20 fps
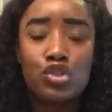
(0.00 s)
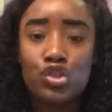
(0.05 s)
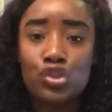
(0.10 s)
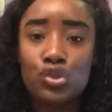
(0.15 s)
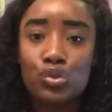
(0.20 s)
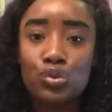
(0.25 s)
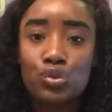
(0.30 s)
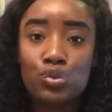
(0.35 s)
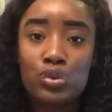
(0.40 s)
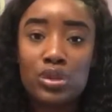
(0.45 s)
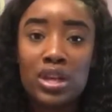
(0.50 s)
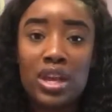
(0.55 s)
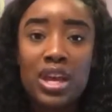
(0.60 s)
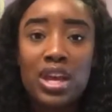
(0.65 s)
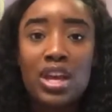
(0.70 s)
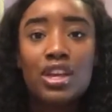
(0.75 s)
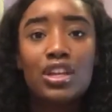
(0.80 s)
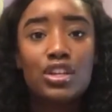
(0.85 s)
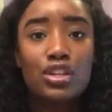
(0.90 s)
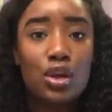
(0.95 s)
June
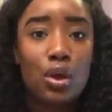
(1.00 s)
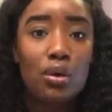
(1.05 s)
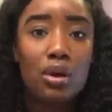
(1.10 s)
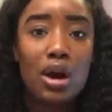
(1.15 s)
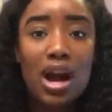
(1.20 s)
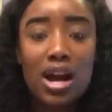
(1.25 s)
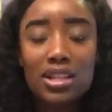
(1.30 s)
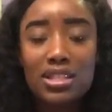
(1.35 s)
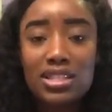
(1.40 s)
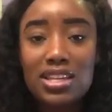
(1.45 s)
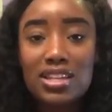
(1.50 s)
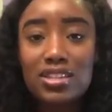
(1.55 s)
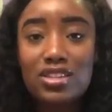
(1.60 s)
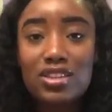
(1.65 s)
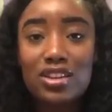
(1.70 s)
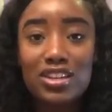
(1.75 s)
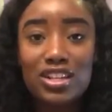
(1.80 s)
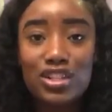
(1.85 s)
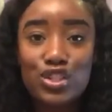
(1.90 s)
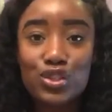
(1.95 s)
you know
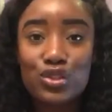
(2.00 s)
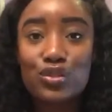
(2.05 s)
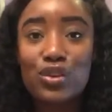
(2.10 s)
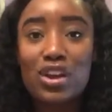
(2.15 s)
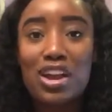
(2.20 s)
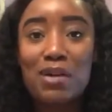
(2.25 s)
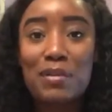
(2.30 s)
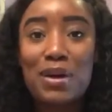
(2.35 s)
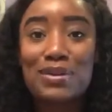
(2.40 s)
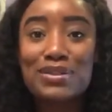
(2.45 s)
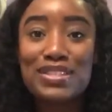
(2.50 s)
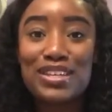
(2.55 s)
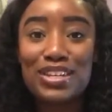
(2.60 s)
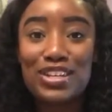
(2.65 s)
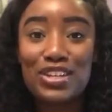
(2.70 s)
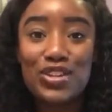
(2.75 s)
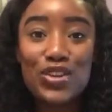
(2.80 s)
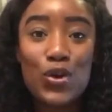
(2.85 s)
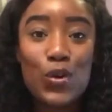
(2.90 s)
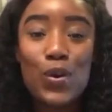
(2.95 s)
contest on Instagram I was
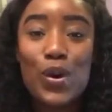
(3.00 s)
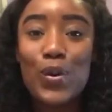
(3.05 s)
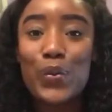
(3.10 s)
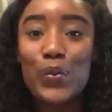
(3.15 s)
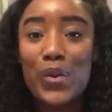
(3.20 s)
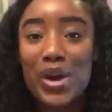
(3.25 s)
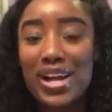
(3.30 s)
like you know what